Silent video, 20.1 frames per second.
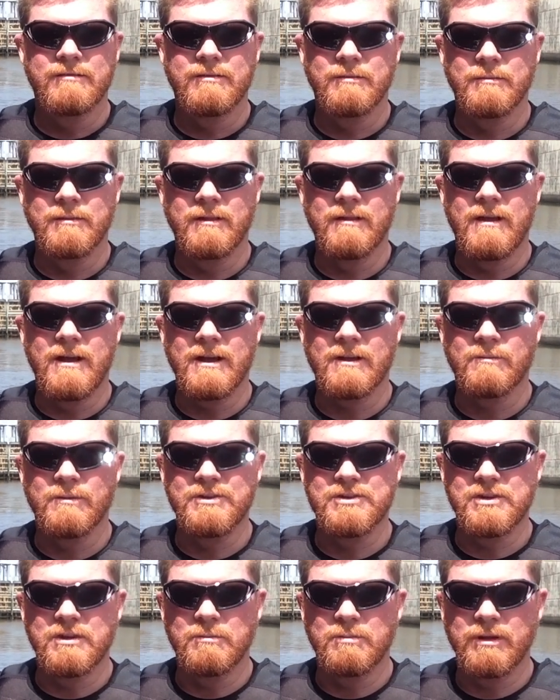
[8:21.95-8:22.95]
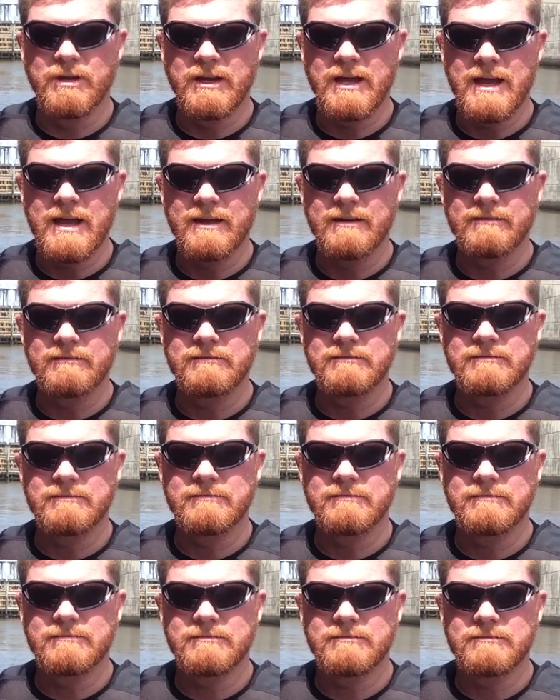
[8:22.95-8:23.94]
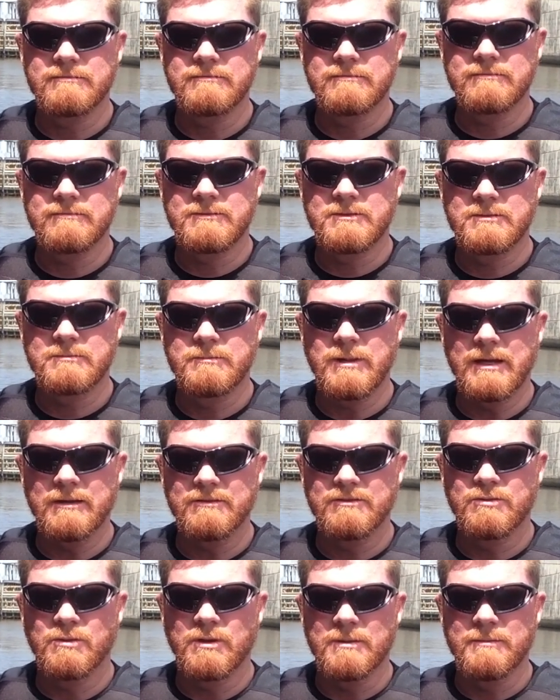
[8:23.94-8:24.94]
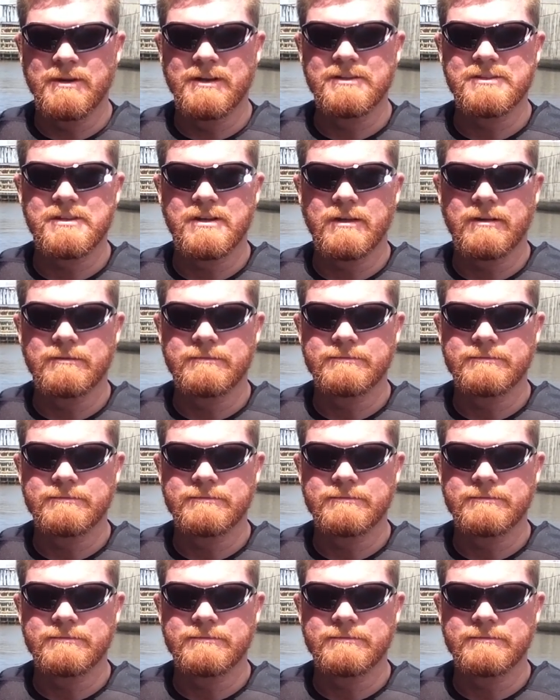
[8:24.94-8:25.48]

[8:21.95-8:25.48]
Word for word: from the lock we should have been at about 20 minutes ago.